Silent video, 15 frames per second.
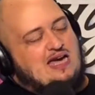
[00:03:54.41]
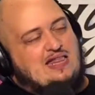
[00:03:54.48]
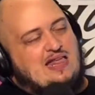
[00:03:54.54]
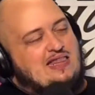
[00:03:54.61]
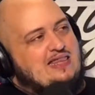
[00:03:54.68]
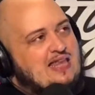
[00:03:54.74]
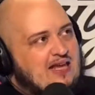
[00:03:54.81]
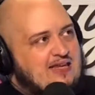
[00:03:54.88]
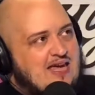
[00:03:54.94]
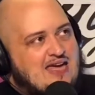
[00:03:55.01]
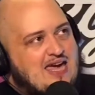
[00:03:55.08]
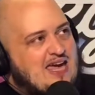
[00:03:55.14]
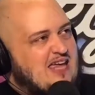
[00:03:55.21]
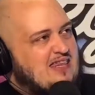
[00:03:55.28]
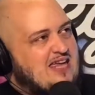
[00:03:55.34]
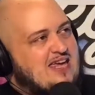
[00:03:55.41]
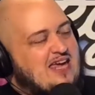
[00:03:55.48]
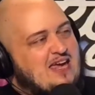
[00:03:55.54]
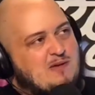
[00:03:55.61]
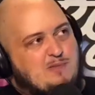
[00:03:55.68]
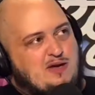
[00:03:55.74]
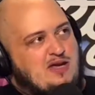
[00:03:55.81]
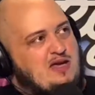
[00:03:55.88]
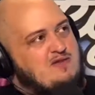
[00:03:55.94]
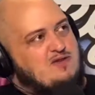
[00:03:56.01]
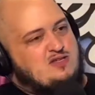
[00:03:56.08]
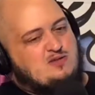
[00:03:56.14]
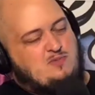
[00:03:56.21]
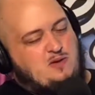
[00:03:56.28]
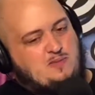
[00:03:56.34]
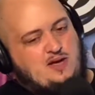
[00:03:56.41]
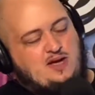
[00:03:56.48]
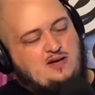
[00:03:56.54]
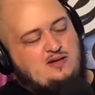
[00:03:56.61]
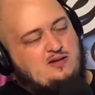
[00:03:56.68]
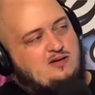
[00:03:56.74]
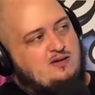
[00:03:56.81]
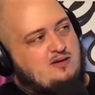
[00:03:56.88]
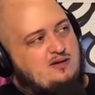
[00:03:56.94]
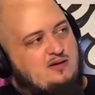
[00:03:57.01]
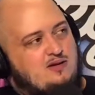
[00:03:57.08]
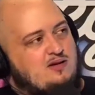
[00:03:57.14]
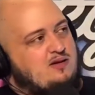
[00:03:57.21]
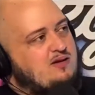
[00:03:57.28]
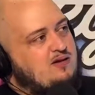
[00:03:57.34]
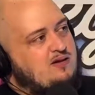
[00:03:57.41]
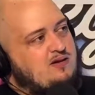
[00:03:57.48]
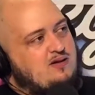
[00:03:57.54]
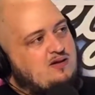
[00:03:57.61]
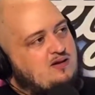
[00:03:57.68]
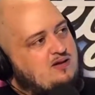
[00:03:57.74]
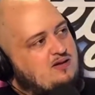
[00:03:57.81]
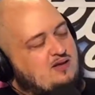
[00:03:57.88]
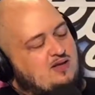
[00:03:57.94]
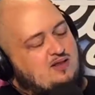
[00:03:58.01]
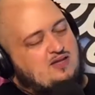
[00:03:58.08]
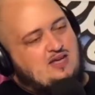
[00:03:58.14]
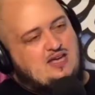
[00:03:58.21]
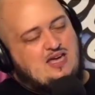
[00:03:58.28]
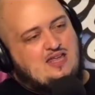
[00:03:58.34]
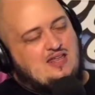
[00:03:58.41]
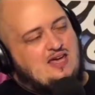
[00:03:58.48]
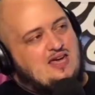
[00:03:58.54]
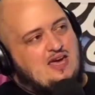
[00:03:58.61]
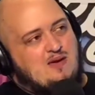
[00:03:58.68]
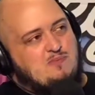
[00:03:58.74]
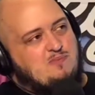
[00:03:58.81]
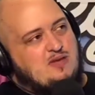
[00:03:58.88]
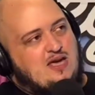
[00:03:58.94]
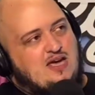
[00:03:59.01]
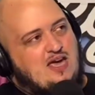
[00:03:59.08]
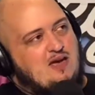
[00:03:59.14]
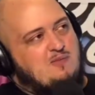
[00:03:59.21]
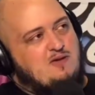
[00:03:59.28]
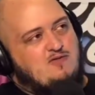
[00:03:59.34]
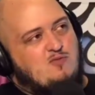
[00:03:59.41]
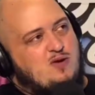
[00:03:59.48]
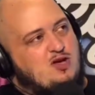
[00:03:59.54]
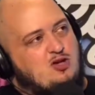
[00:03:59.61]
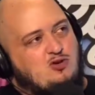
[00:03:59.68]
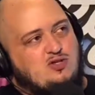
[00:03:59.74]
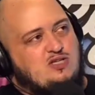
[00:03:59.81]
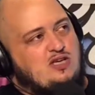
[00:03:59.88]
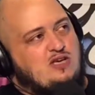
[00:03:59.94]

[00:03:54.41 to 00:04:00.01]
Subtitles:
like they can't be even to me, man. They can't even be